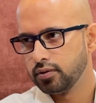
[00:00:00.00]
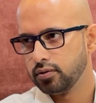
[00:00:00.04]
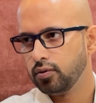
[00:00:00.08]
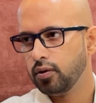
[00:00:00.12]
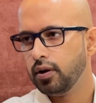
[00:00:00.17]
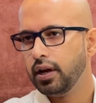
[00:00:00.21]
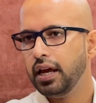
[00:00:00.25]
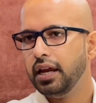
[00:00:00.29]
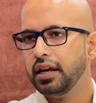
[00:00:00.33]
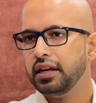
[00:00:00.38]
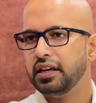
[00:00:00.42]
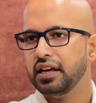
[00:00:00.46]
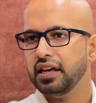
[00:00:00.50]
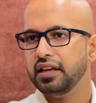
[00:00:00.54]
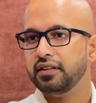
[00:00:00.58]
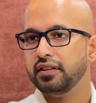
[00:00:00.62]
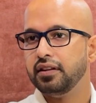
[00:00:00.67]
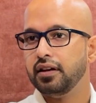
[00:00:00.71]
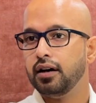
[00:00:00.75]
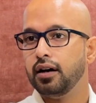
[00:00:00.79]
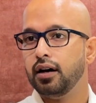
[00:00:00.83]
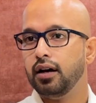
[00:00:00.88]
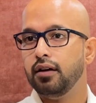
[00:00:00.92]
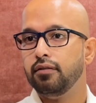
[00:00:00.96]
So in case
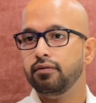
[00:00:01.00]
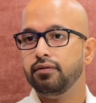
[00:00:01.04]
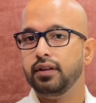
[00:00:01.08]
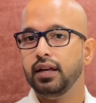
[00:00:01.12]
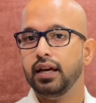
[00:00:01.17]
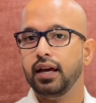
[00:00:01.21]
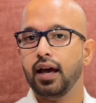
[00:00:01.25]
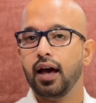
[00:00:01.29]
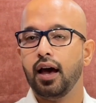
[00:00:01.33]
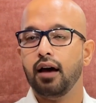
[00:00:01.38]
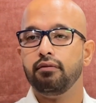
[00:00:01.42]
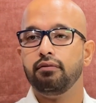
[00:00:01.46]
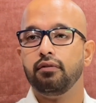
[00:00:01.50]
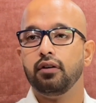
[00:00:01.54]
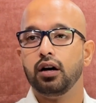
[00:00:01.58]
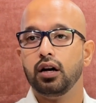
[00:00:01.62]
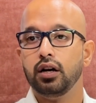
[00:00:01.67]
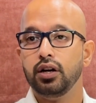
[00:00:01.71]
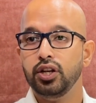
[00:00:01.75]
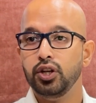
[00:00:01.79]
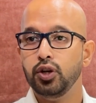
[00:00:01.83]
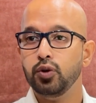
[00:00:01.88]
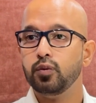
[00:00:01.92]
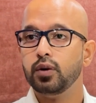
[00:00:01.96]
if they have
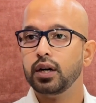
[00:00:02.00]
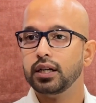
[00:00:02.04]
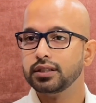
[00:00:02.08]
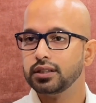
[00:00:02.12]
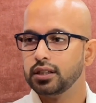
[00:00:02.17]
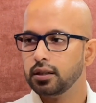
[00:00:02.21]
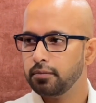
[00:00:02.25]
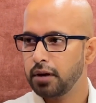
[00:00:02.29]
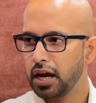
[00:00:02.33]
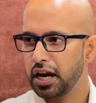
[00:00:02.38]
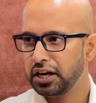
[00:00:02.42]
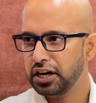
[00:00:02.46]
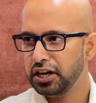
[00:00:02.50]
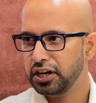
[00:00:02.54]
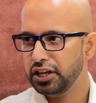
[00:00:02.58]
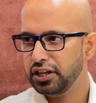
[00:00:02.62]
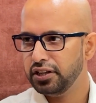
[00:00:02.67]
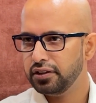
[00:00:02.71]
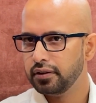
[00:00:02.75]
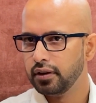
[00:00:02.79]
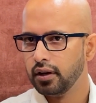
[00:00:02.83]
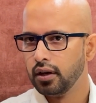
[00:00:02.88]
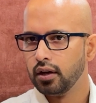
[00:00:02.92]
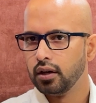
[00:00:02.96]
new custom
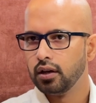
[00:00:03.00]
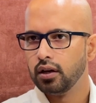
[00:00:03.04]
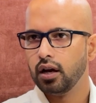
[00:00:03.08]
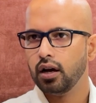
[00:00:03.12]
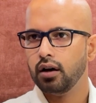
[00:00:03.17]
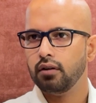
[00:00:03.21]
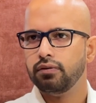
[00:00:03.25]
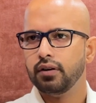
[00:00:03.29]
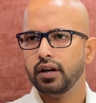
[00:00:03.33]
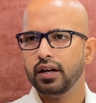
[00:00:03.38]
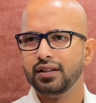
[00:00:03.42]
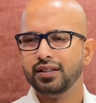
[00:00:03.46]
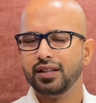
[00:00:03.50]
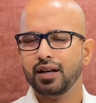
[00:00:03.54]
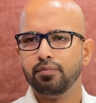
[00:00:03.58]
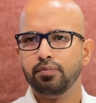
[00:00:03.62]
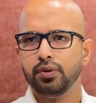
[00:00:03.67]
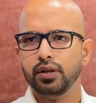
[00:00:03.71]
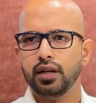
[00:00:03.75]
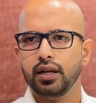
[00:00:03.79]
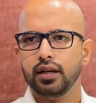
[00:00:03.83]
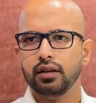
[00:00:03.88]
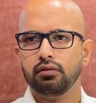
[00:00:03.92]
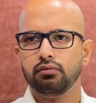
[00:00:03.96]
entities, for
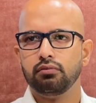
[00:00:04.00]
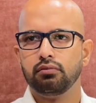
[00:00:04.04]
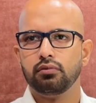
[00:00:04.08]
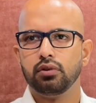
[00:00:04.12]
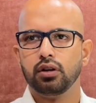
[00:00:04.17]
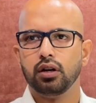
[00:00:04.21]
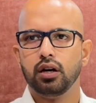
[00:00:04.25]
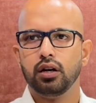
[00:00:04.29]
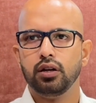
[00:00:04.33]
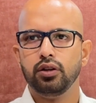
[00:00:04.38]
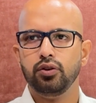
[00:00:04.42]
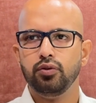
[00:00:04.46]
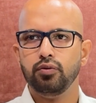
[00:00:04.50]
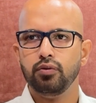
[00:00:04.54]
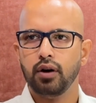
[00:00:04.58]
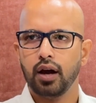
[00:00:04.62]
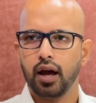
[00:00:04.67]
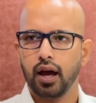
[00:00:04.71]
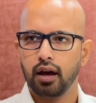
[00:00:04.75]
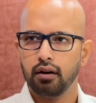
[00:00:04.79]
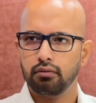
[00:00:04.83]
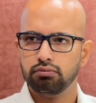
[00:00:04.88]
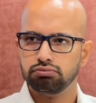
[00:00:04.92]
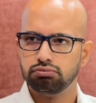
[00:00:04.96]
example, like you
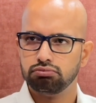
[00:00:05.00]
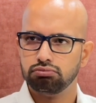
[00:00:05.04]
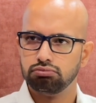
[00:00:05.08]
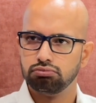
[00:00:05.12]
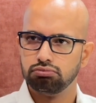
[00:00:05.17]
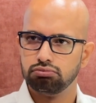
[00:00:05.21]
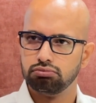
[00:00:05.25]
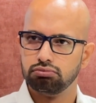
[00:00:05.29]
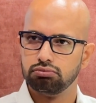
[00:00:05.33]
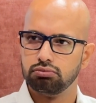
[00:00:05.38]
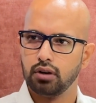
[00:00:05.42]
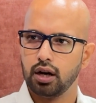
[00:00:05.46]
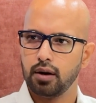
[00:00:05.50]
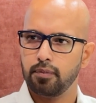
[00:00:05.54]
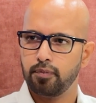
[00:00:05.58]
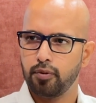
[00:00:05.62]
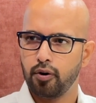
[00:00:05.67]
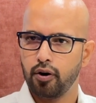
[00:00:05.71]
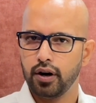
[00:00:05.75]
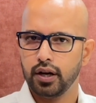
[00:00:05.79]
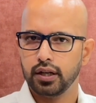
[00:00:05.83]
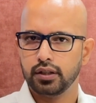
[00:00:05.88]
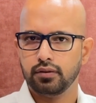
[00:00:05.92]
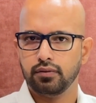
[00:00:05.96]
have
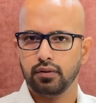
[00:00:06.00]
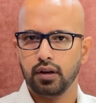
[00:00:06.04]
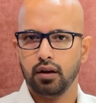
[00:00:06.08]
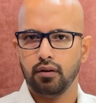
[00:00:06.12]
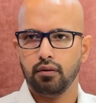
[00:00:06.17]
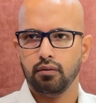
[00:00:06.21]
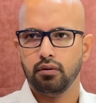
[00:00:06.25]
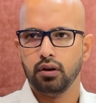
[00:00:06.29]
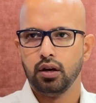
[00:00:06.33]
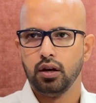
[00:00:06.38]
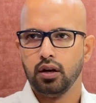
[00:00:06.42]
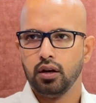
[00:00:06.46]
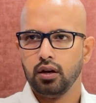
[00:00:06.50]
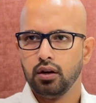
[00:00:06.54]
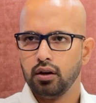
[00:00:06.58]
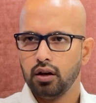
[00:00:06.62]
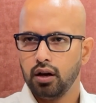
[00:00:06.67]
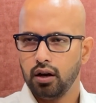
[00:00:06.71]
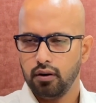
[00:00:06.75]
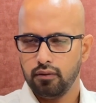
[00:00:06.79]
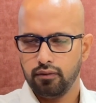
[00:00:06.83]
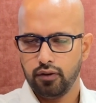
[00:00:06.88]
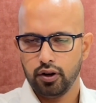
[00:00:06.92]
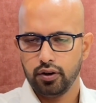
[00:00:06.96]
products
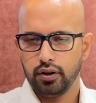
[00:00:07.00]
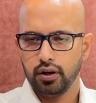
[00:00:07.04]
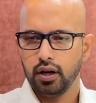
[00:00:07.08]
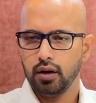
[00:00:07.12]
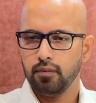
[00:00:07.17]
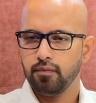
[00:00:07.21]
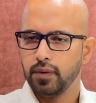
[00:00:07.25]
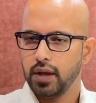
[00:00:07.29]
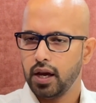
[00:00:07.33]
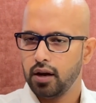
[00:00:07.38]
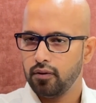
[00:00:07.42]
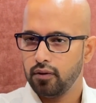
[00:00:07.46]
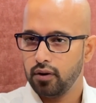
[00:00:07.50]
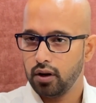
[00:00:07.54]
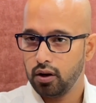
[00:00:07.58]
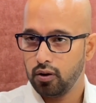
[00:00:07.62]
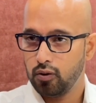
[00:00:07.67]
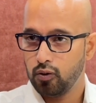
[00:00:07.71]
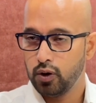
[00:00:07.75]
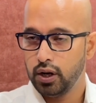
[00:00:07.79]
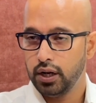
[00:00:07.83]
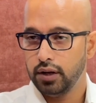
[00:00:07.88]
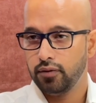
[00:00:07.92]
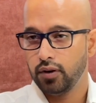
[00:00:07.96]
for
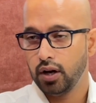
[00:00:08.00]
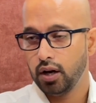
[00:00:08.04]
only